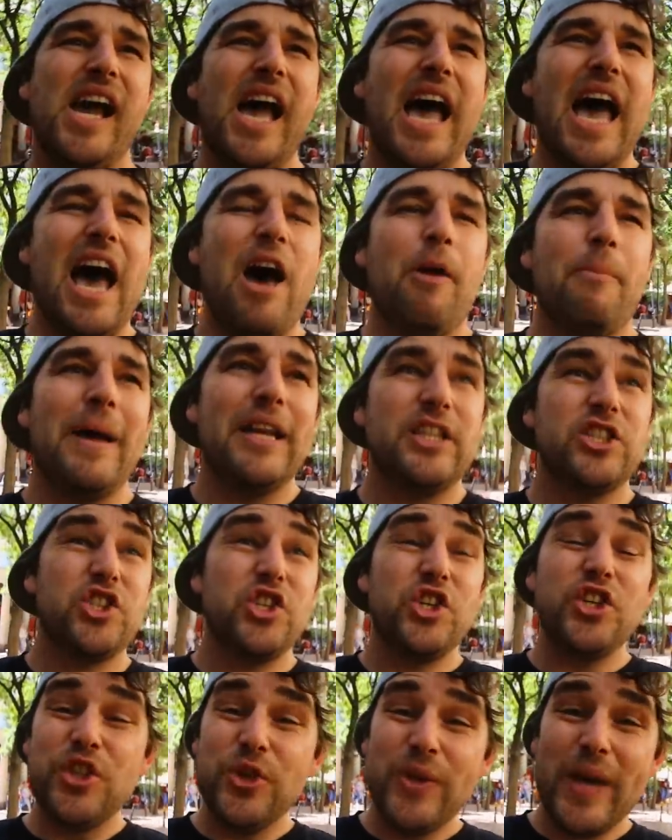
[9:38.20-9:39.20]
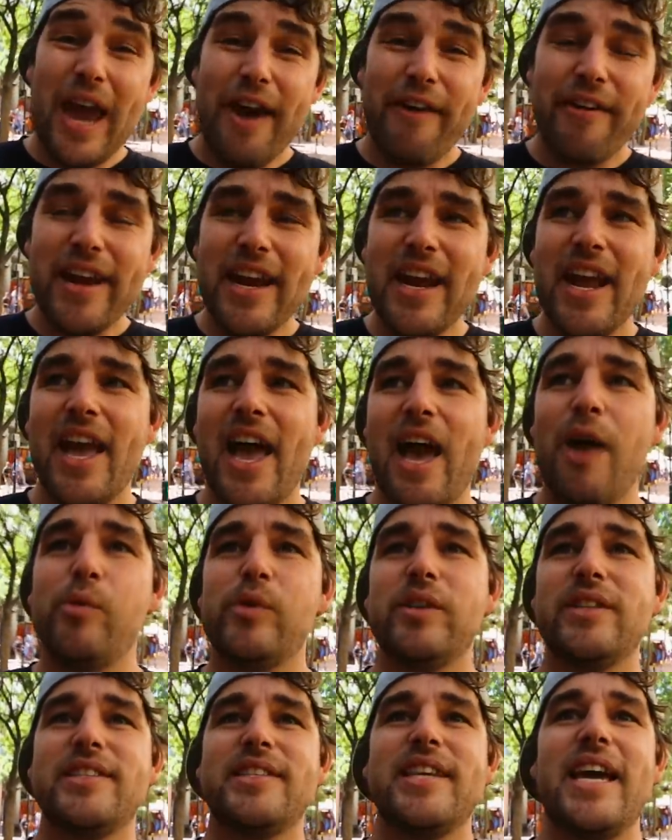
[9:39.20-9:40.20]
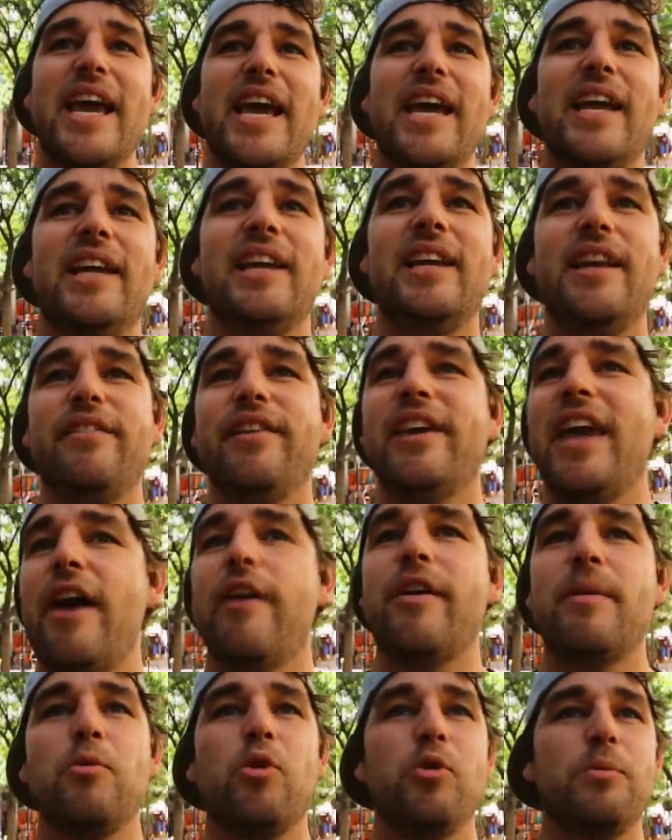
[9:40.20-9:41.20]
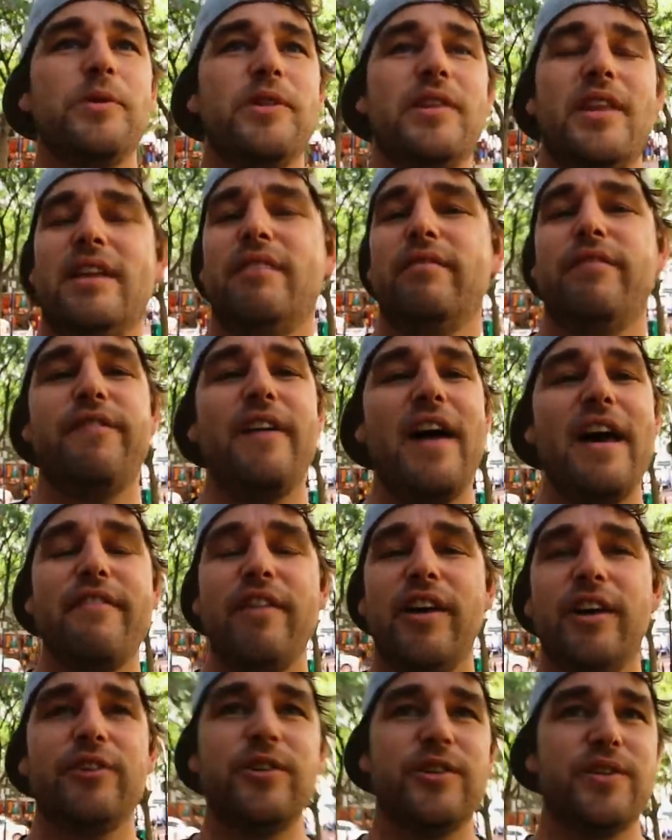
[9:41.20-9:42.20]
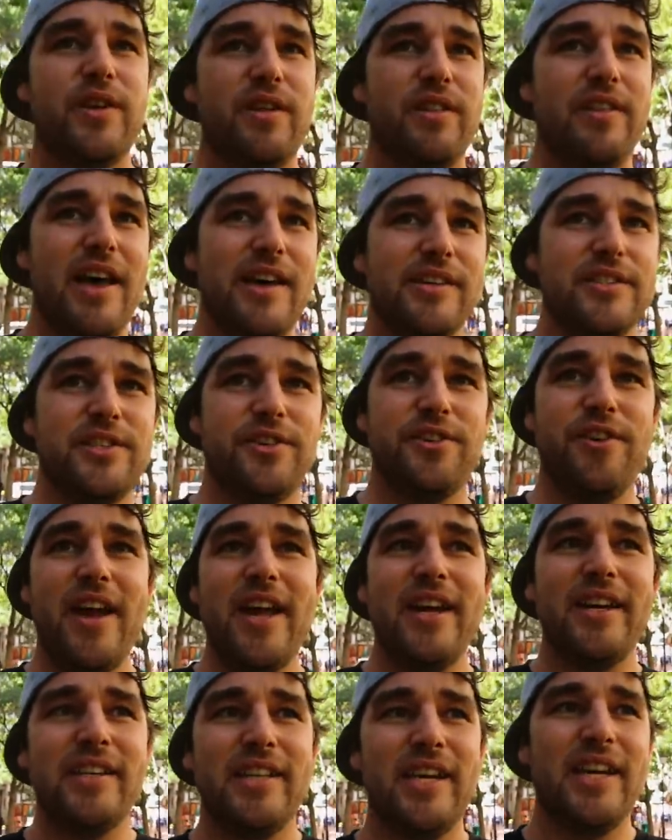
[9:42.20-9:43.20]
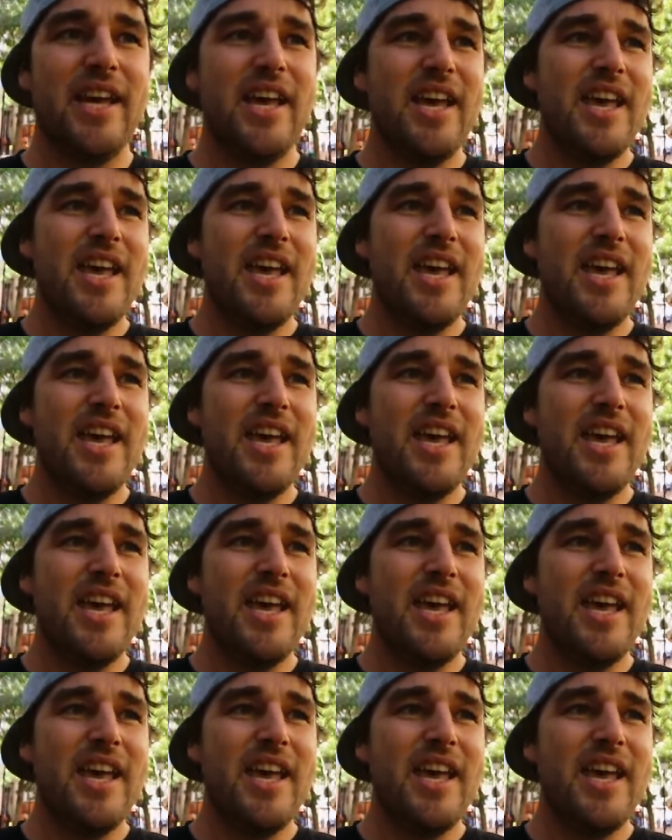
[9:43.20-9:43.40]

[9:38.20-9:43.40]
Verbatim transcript: How much should you carry? I would say never carry more than 500 to 1000 Rand.